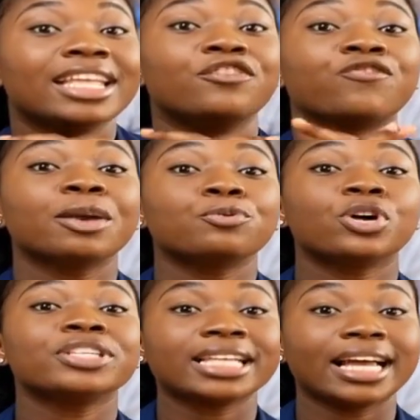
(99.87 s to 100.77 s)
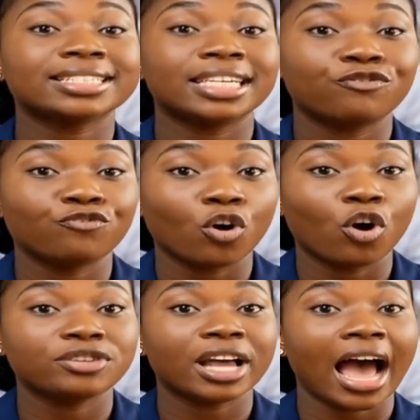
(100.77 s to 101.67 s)
inflammatory cells
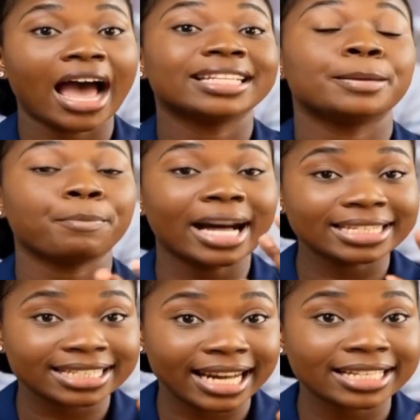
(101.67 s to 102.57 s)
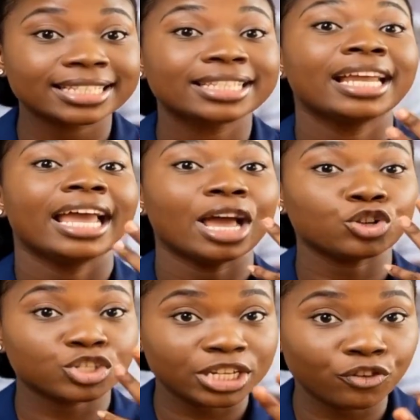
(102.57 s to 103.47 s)
involved are the mast cells,
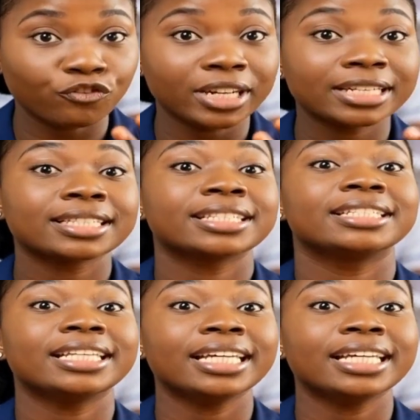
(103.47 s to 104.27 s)
eosinophils, T